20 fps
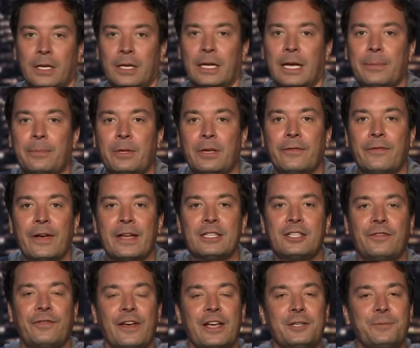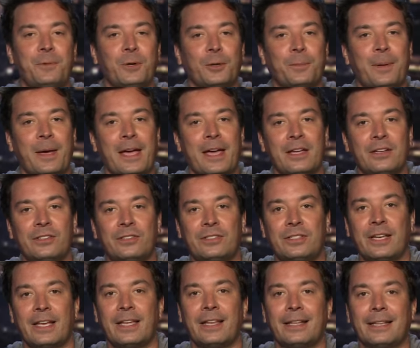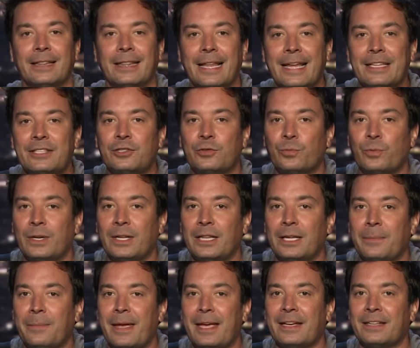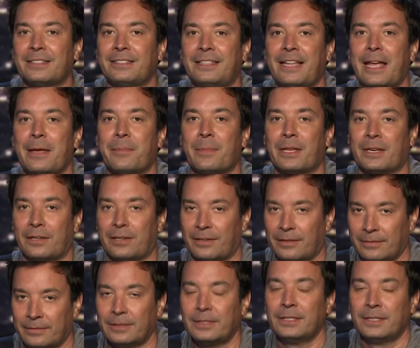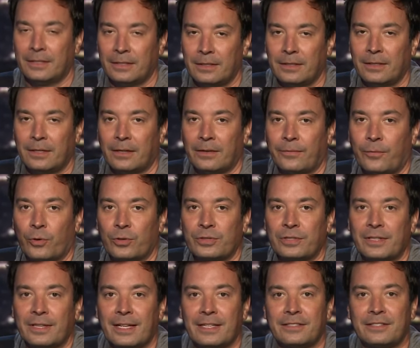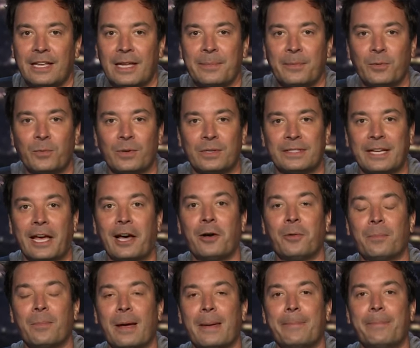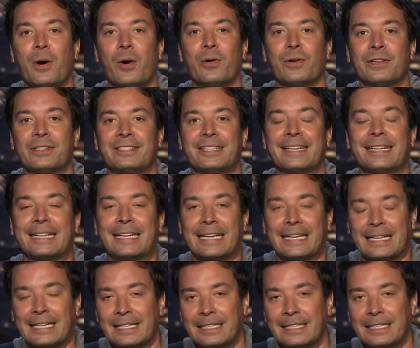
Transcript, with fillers: Yet the event's Facebook page said, let's really make a statement. Unfortunately, that statement was, help, my boat is sinking.